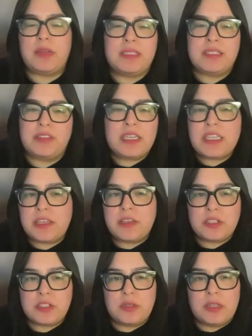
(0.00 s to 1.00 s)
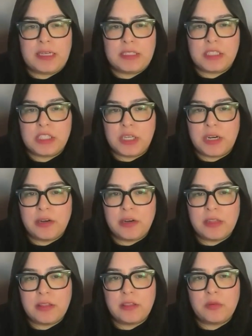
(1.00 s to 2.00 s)
but is there anything else you'd like to share
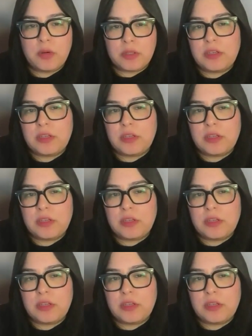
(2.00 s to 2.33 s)
in the work